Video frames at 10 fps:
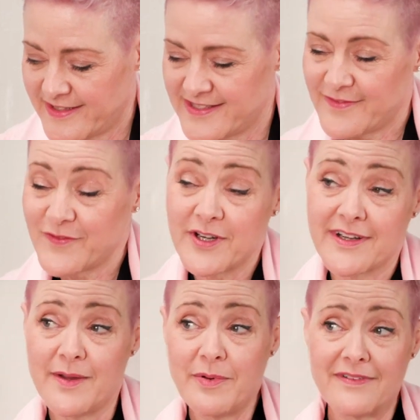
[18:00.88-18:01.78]
I've got a
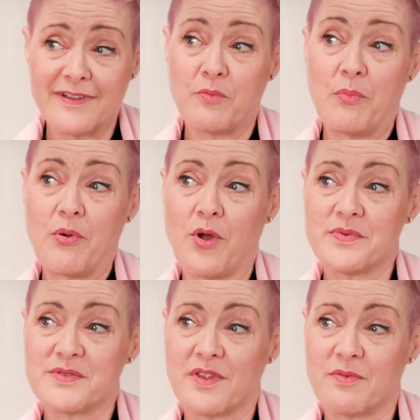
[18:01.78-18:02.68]
couple of little
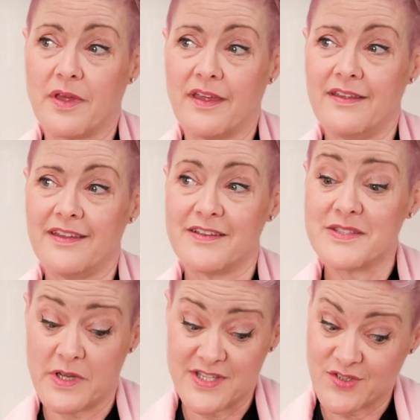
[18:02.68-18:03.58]
props with me.
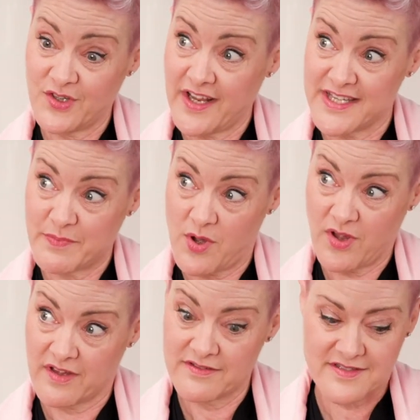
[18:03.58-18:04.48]
Because my skirt has
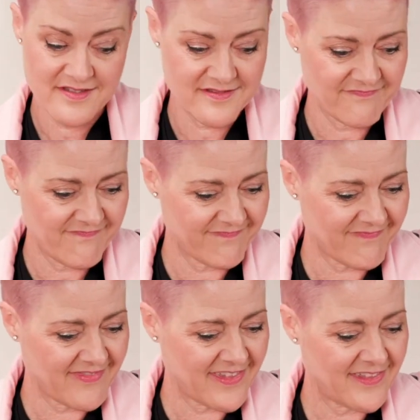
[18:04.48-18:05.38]
pockets.
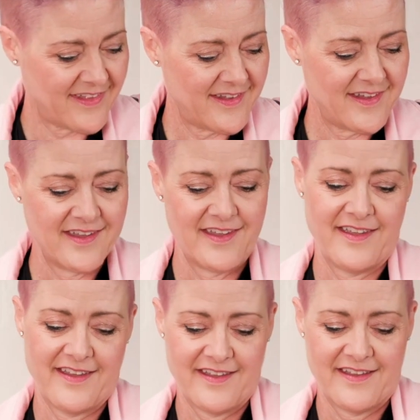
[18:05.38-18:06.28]
Fantastic.
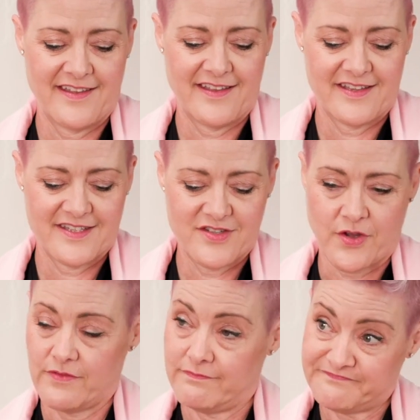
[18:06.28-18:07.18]

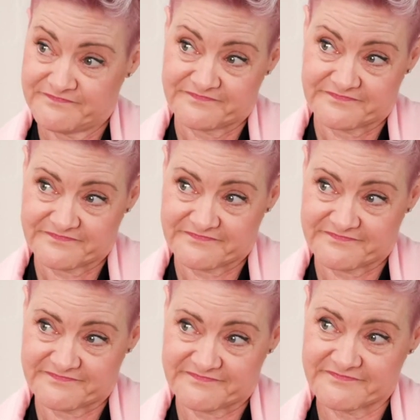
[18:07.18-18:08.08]
So,
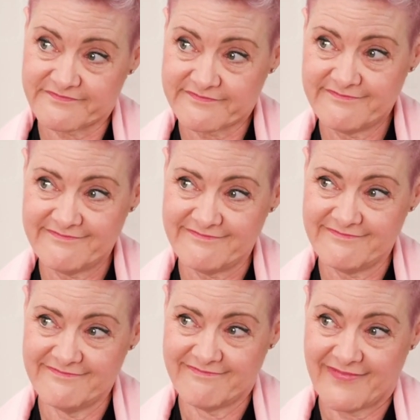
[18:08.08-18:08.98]
what is that?
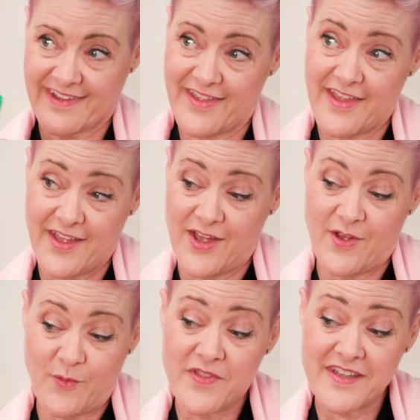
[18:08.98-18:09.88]

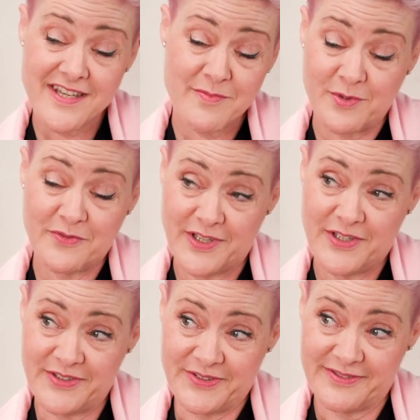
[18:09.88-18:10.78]
Well, that's what I brought for
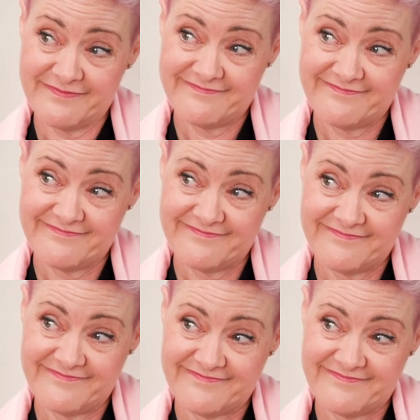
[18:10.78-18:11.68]
you.
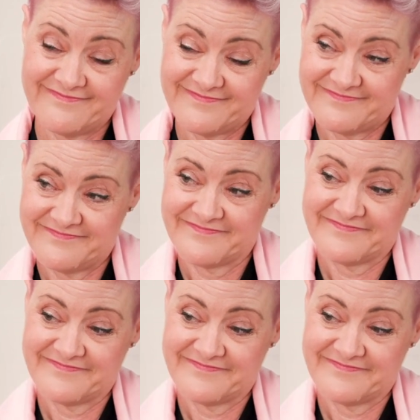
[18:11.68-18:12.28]
Did you?